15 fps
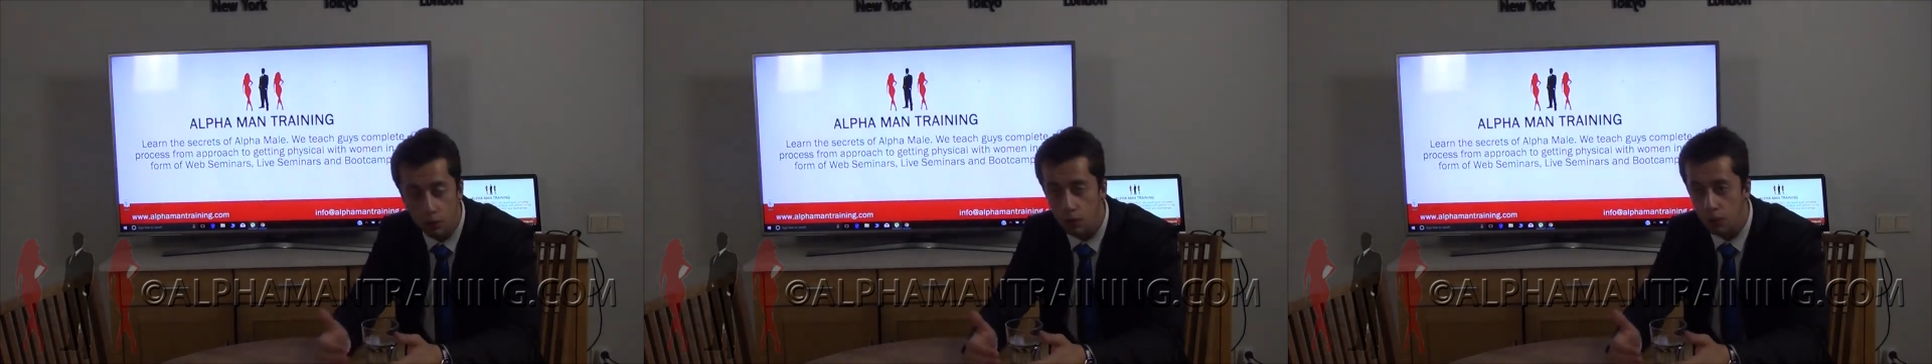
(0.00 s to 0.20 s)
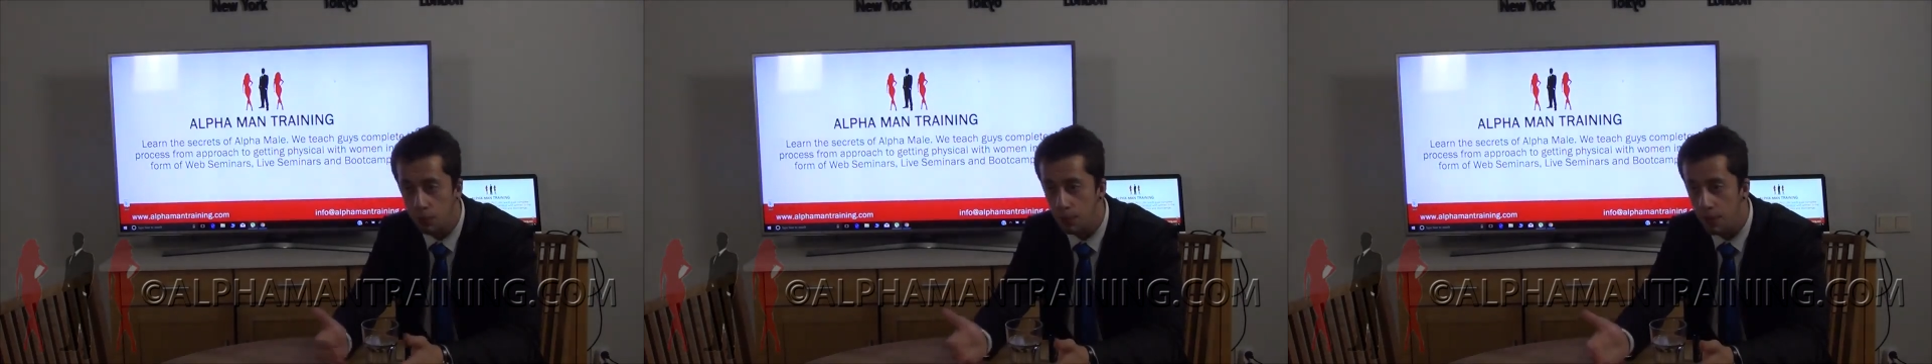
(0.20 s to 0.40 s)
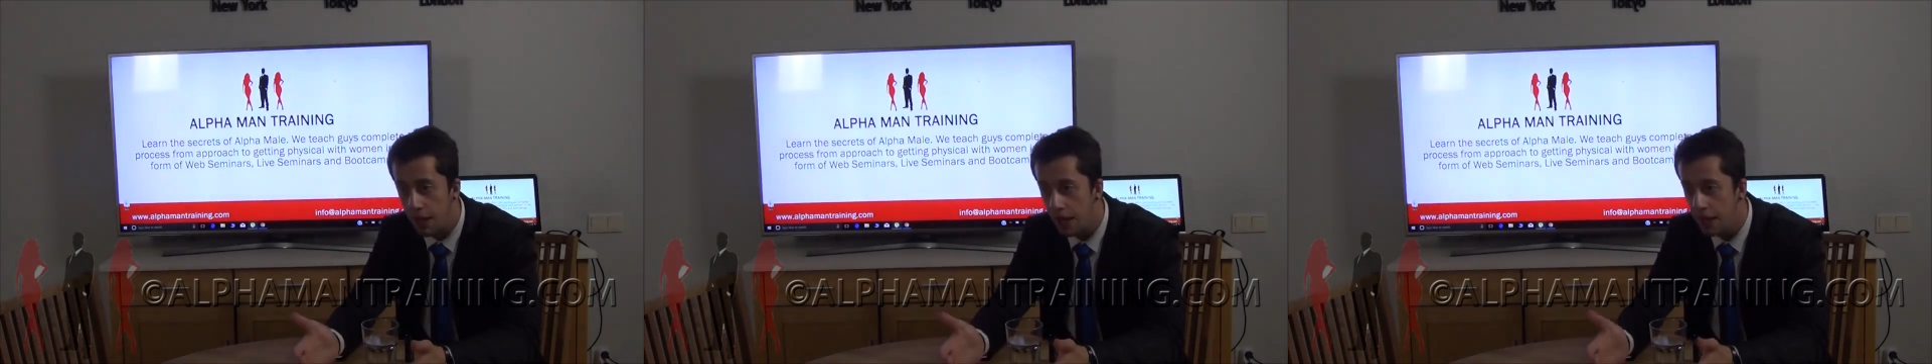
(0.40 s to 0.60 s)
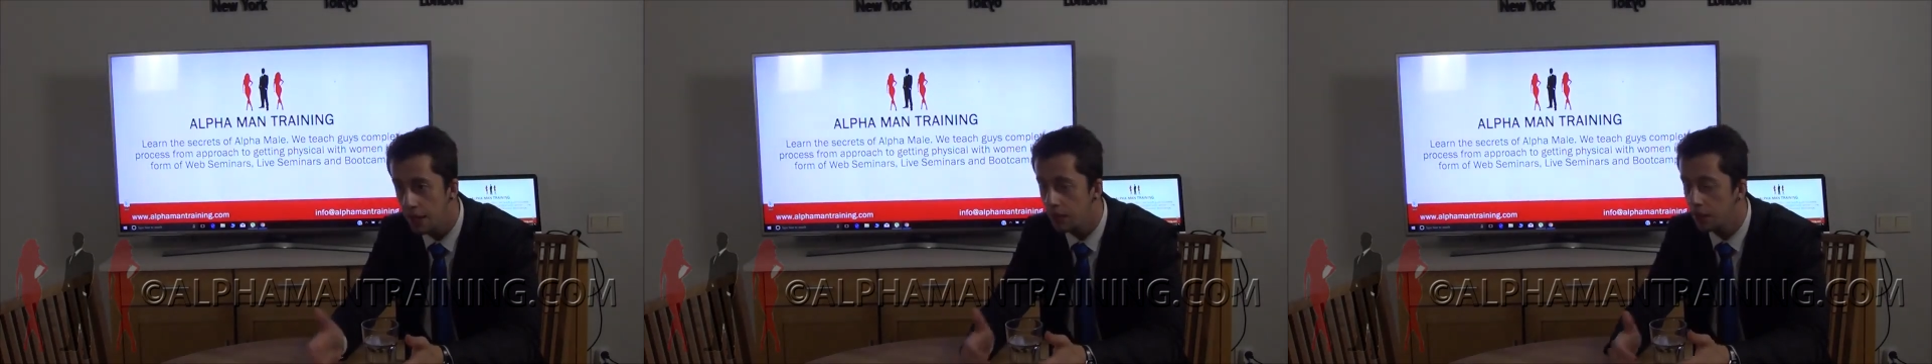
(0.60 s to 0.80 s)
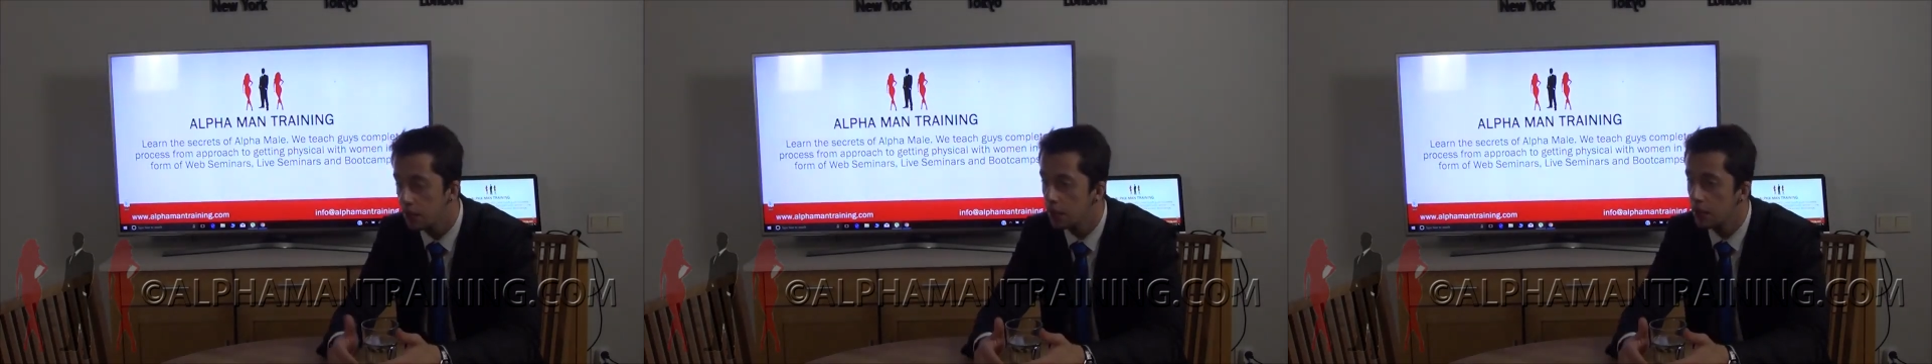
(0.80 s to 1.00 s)
you will
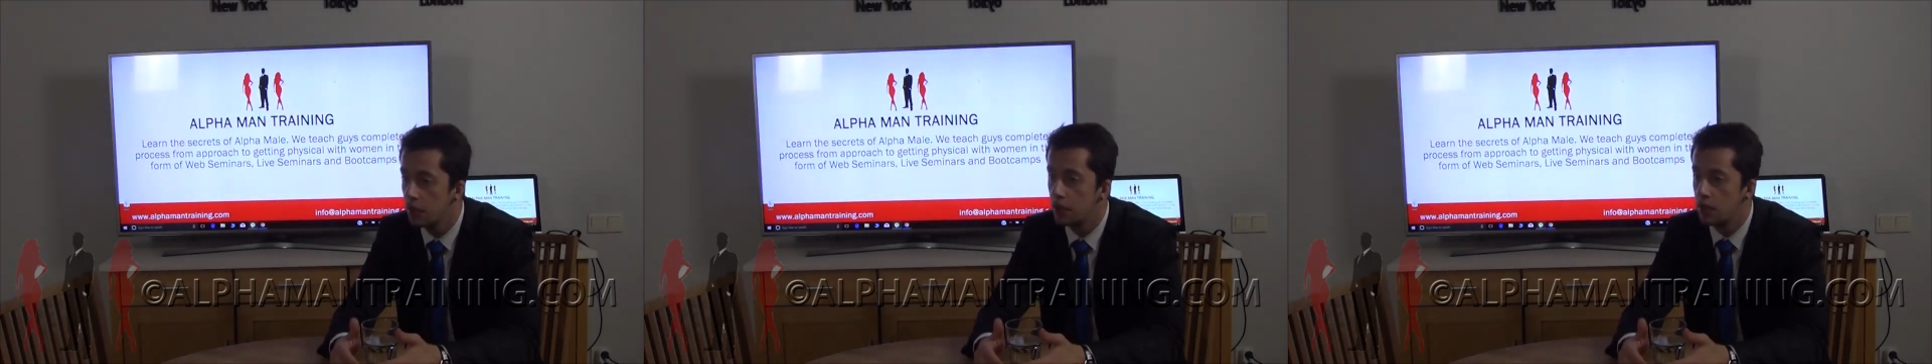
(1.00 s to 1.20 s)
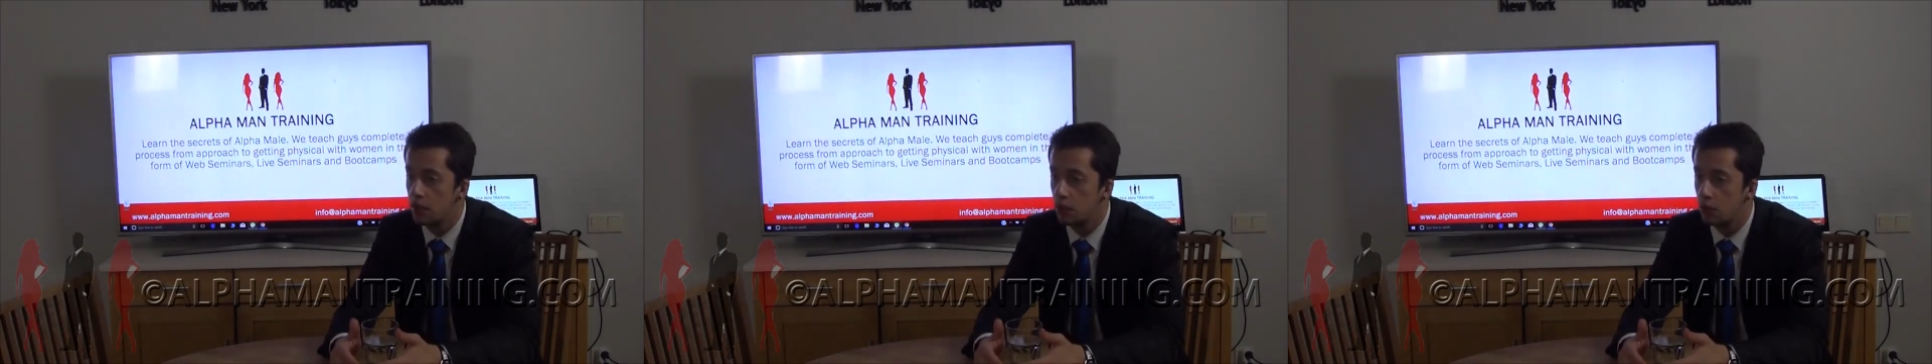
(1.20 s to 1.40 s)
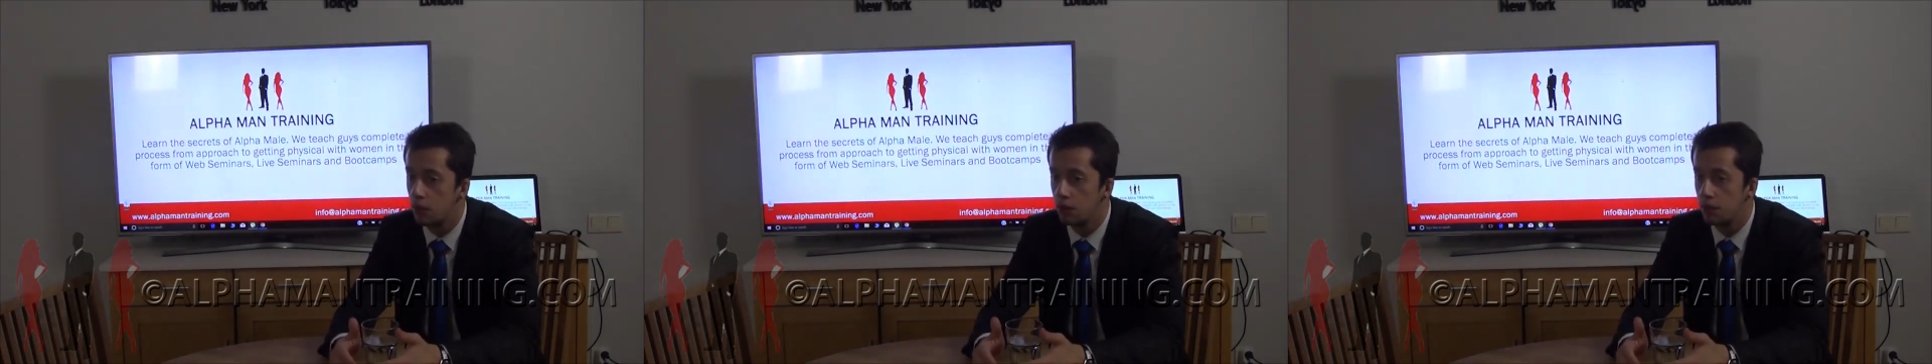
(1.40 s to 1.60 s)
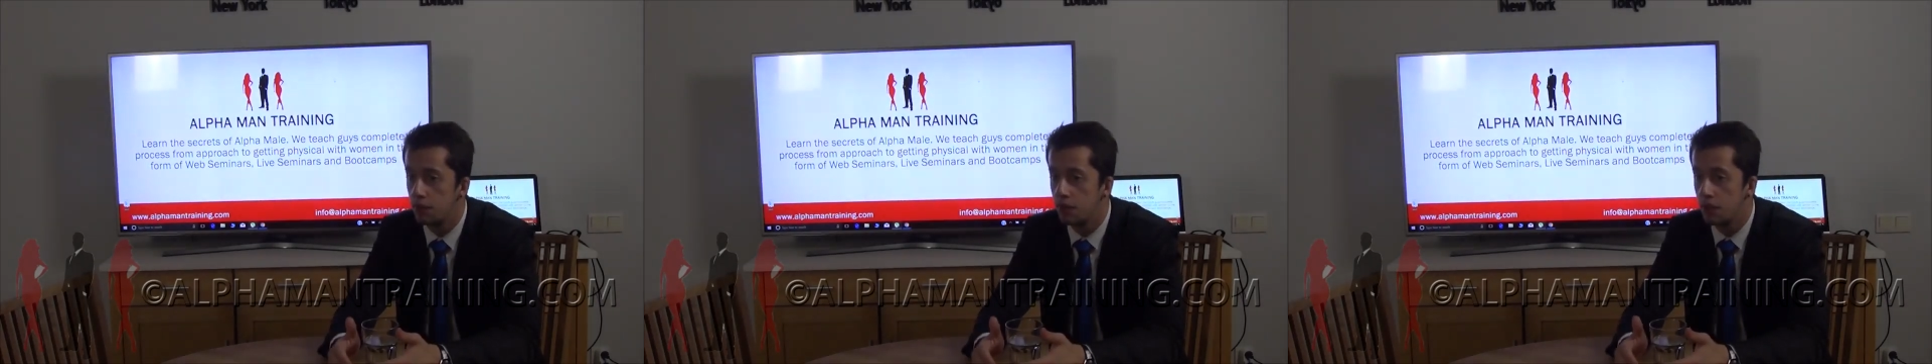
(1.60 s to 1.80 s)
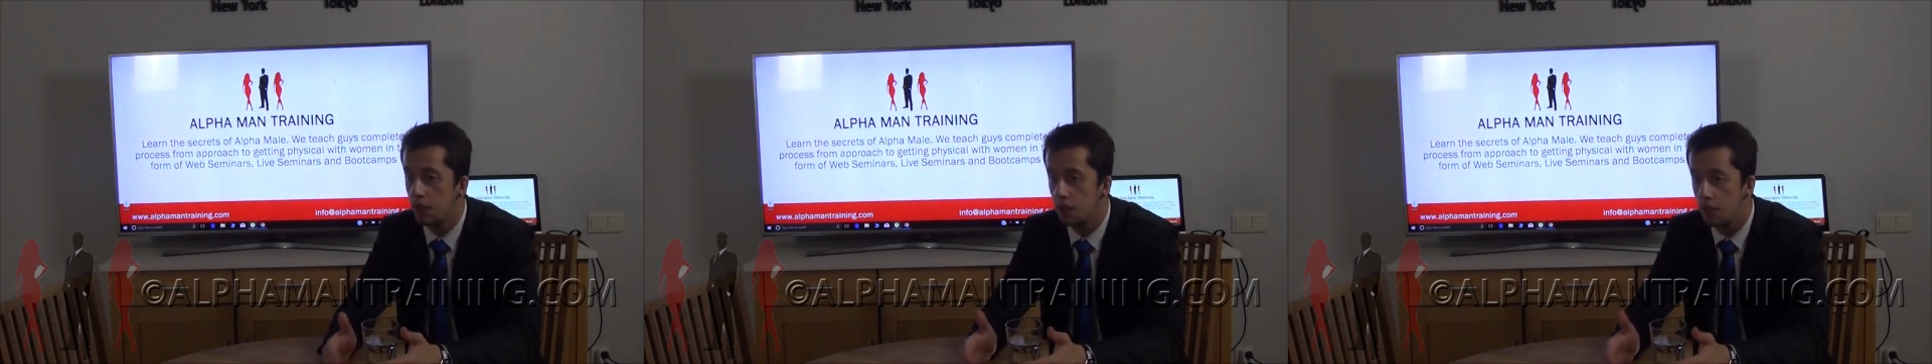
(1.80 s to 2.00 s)
pay, you will
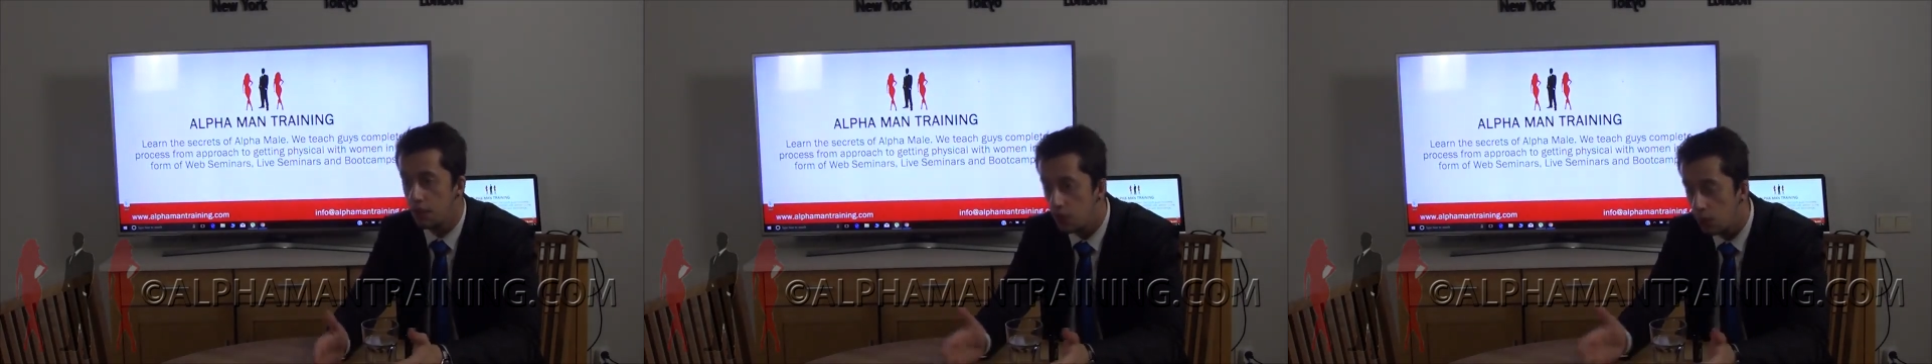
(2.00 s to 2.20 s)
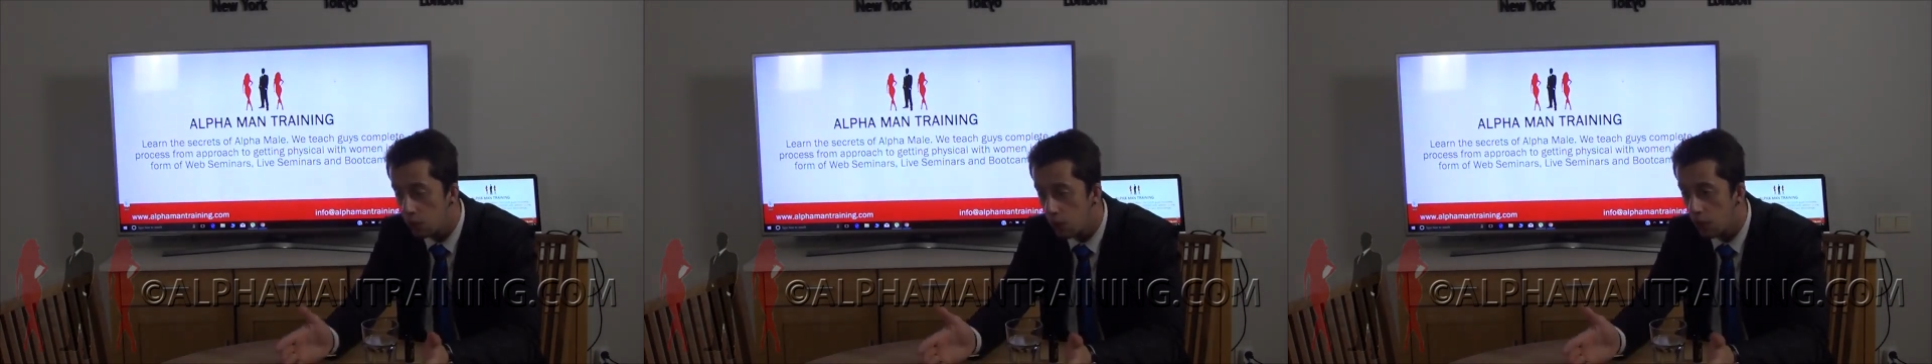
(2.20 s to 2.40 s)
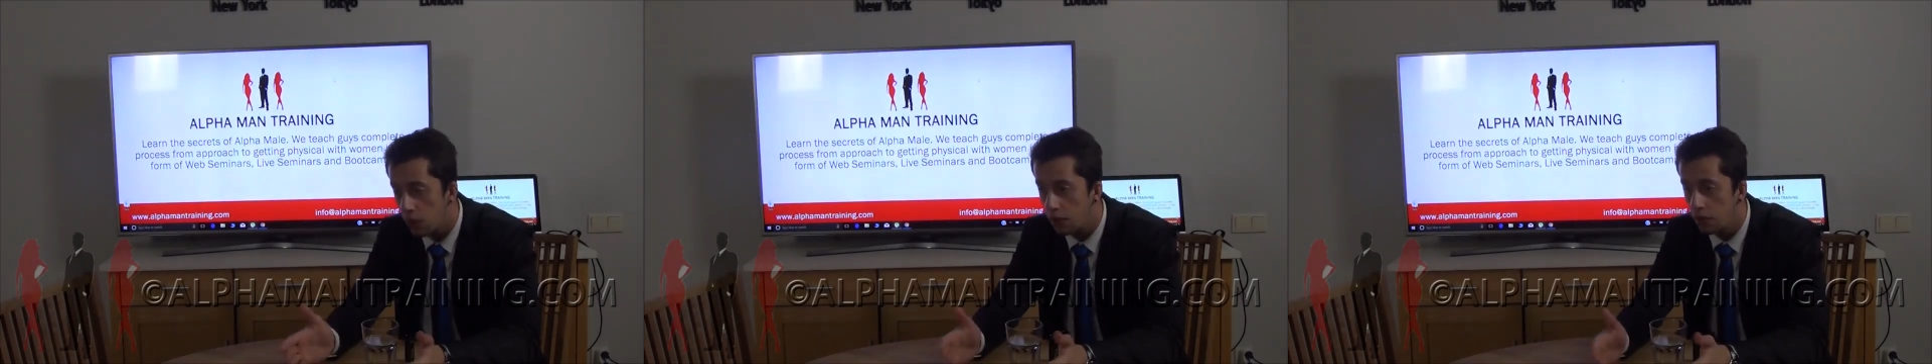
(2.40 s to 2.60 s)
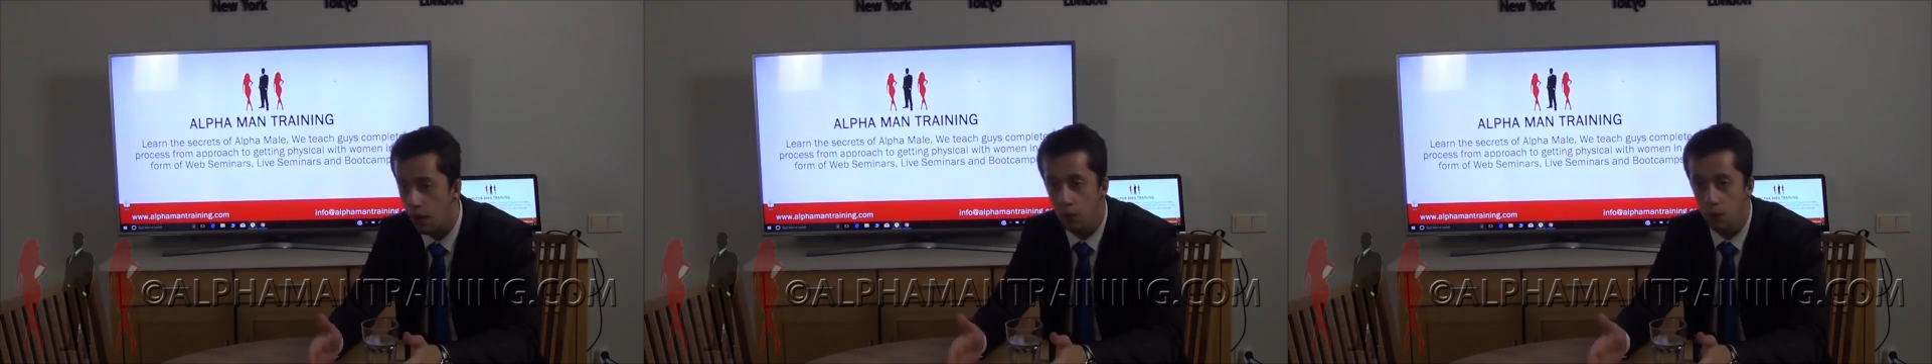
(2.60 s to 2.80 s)
feel equal,